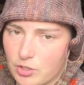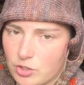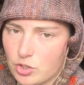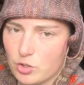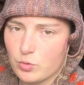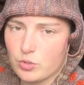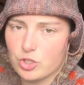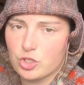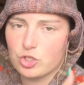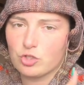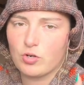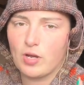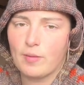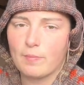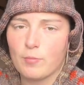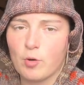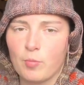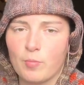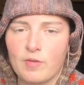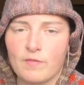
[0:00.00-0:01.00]
do a stripe
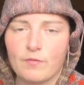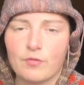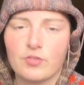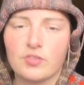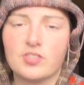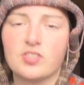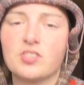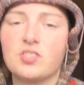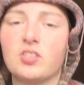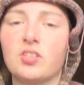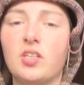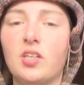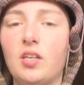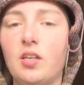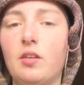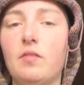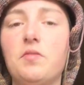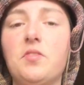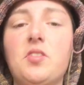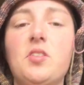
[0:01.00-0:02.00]
moment for the
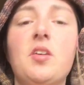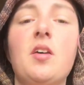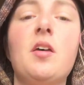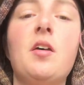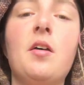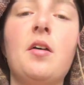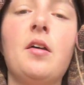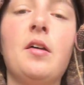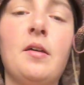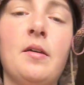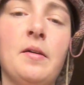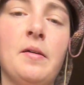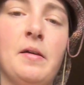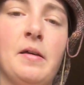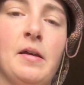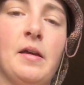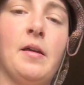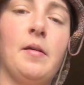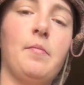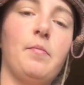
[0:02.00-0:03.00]
sleeves.
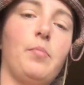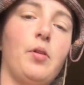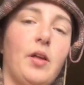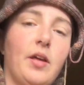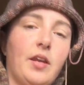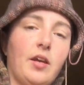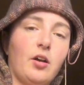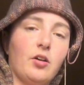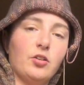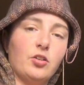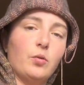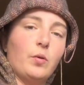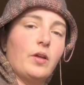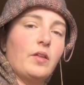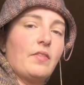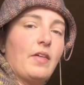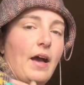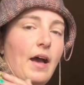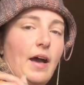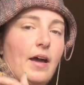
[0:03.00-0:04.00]
Planning on doing
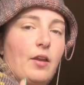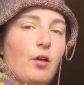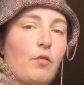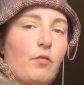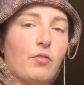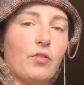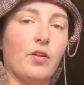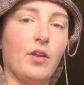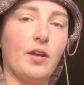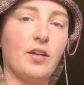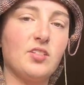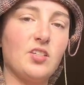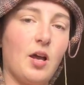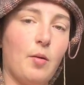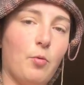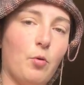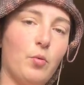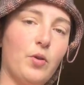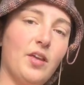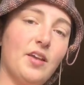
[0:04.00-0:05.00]
that over the next
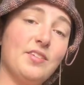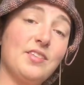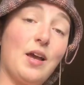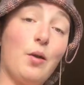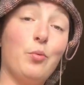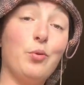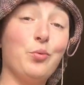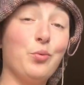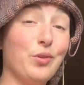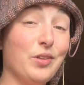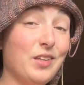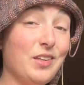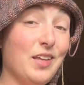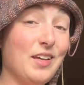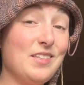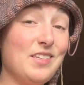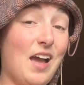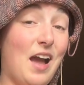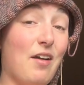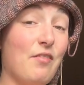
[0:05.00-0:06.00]
couple weeks. I would really like
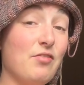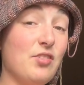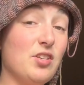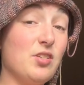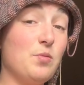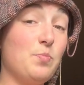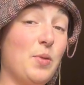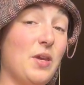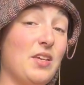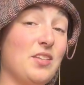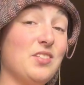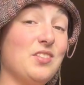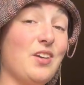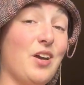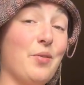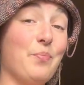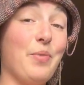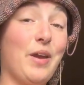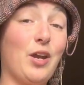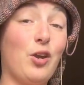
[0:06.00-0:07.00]
to have this piece
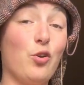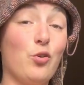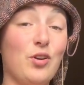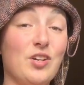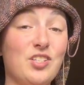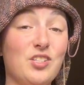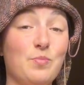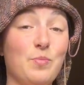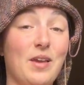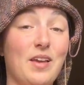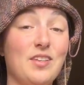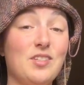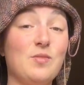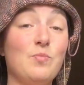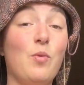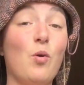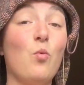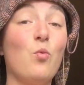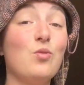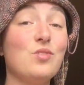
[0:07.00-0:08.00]
done by Christmas,
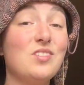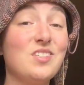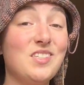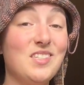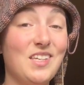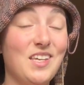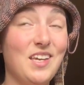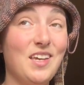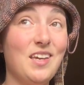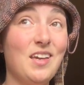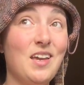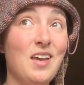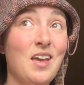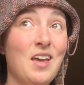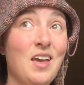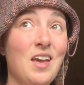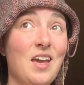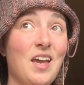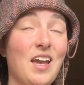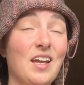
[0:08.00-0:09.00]
but we'll see.
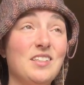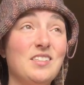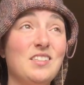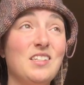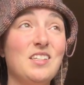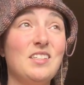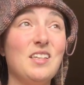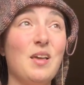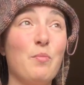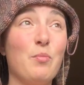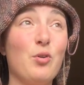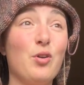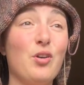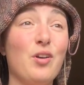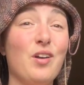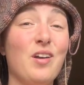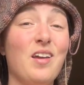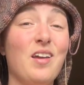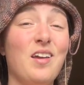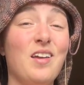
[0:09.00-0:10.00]
It's
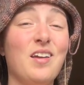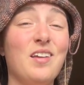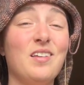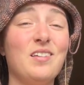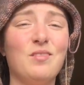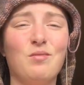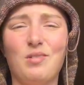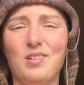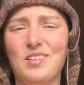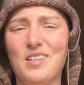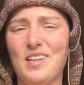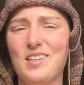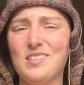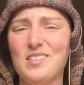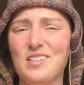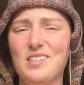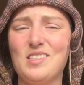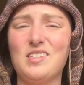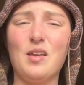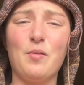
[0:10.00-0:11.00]
December, what day is
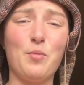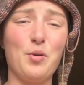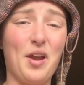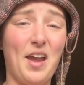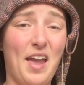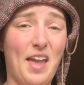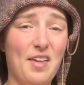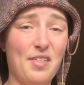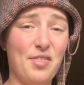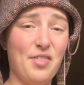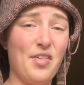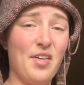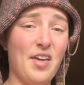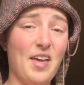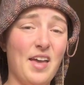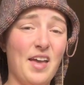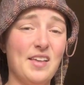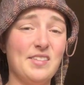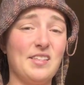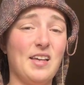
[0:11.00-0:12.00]
it? December 8th
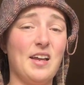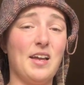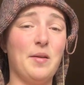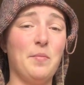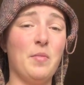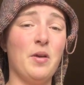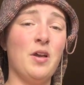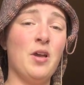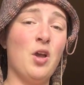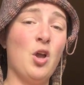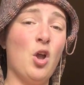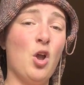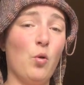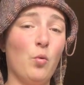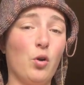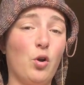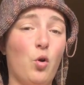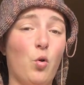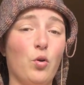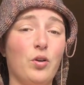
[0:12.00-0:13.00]
as I'm
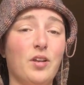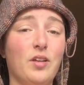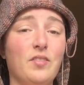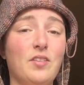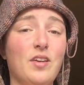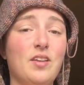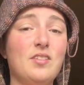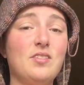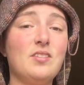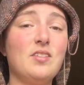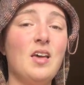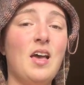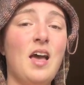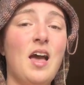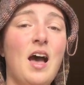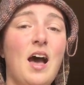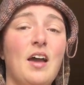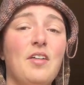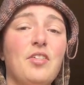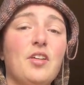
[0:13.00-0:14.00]
recording this.
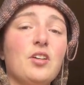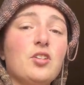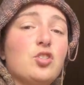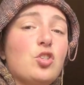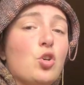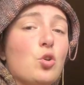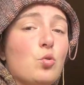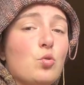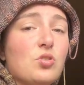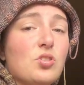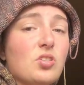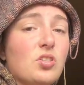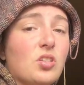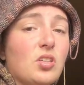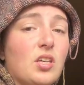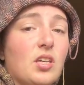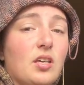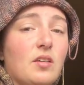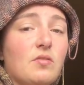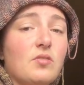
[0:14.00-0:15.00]
I think 2
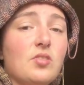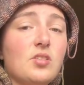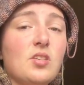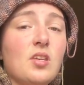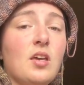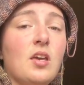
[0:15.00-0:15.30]
sleeves